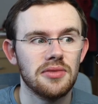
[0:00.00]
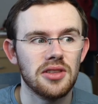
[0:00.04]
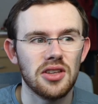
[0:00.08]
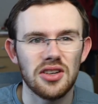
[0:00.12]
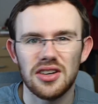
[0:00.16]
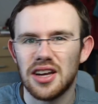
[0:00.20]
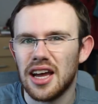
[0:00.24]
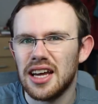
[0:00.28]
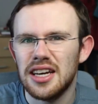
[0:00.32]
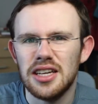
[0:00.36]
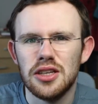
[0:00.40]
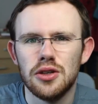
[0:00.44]

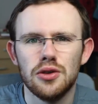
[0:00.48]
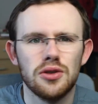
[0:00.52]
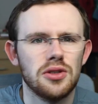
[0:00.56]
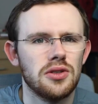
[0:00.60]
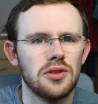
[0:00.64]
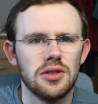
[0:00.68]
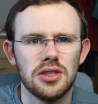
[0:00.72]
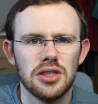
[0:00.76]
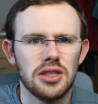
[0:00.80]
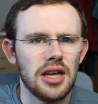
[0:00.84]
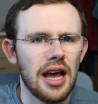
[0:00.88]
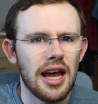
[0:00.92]
they're kind of
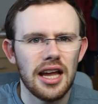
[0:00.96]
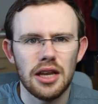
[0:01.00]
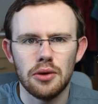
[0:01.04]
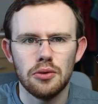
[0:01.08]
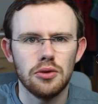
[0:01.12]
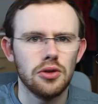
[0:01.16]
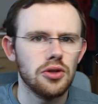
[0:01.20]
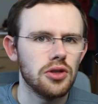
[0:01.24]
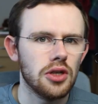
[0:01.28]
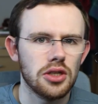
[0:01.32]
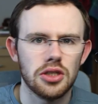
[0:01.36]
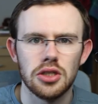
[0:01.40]
useless to
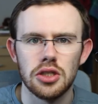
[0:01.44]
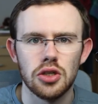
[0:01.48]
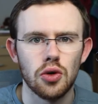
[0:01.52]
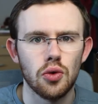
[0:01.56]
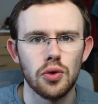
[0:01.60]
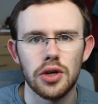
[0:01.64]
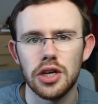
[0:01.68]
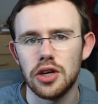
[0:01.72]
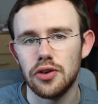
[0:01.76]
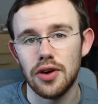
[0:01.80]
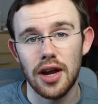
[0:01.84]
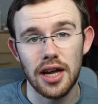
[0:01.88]
anyone who doesn't
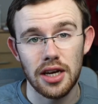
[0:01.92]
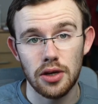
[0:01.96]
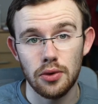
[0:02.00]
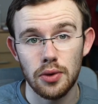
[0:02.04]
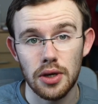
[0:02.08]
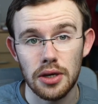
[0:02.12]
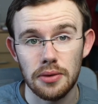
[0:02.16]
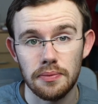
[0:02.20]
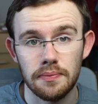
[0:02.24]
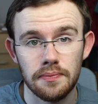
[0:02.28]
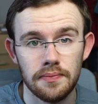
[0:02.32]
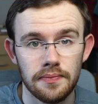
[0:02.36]
go here
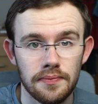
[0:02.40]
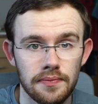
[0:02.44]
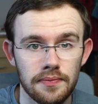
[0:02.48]
anyway.